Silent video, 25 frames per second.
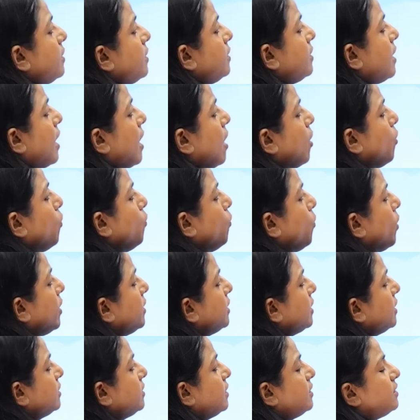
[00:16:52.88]
Now,
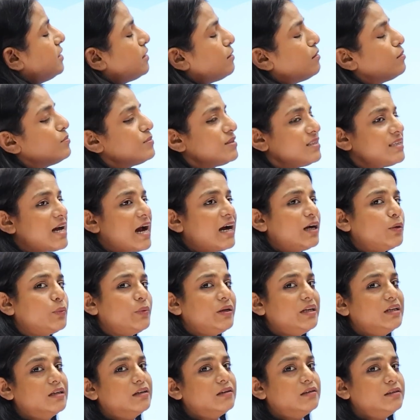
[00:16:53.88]
what are the terms that
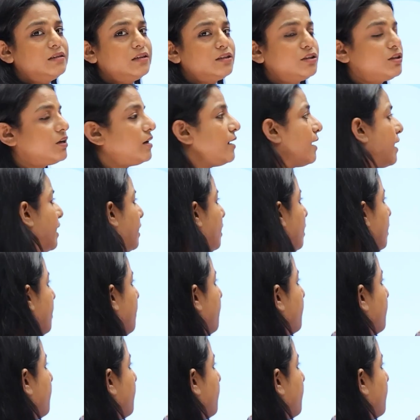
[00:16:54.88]
we learned today?